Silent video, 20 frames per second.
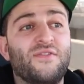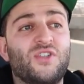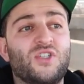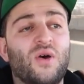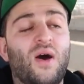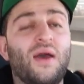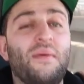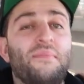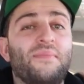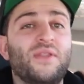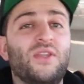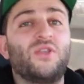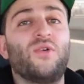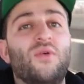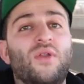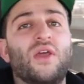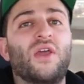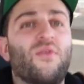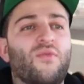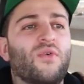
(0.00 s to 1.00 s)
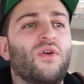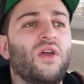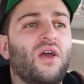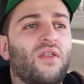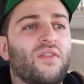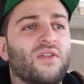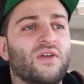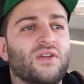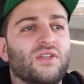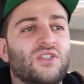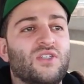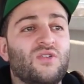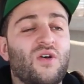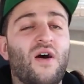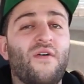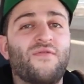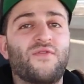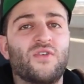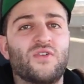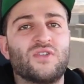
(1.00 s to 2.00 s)
So I've been tuning it really on the
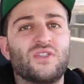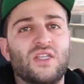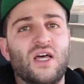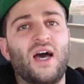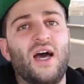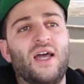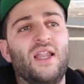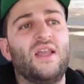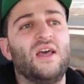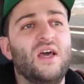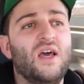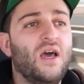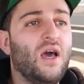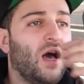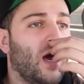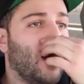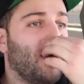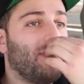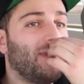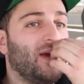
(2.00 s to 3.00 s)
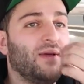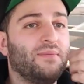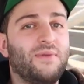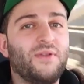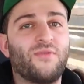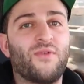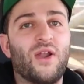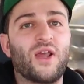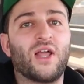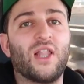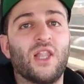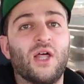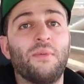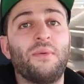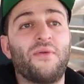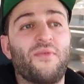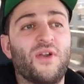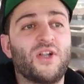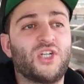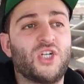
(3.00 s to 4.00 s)
softer side. It's been running a little
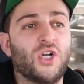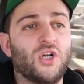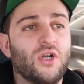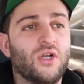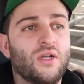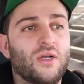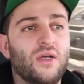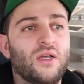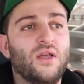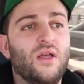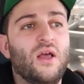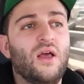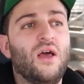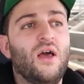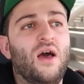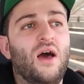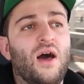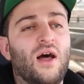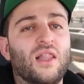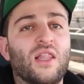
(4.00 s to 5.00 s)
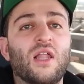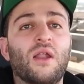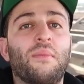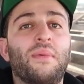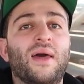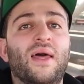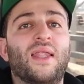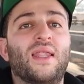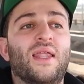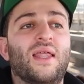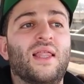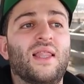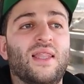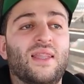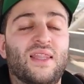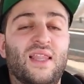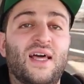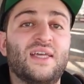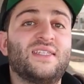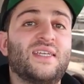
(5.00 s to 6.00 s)
bit richer, a little bit
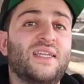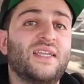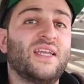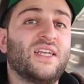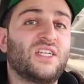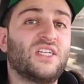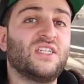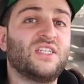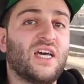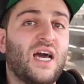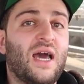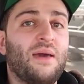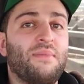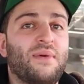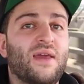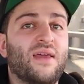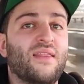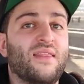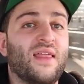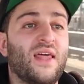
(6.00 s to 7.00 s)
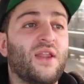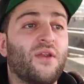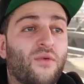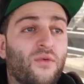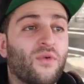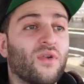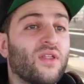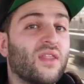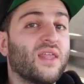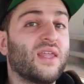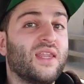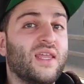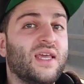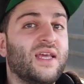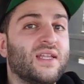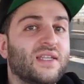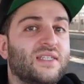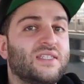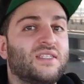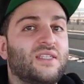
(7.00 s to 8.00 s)
less ignition timing than it really
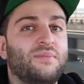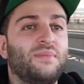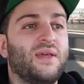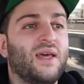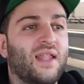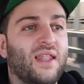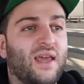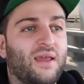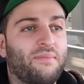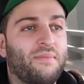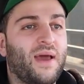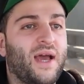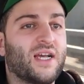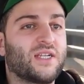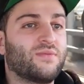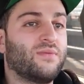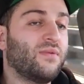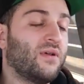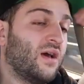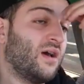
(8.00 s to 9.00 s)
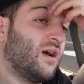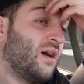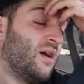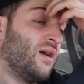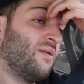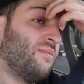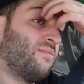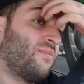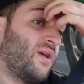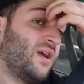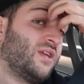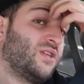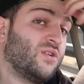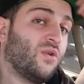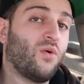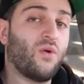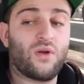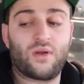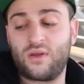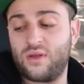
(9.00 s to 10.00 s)
needs to be at like max brake
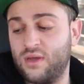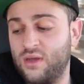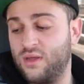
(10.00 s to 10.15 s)
torque.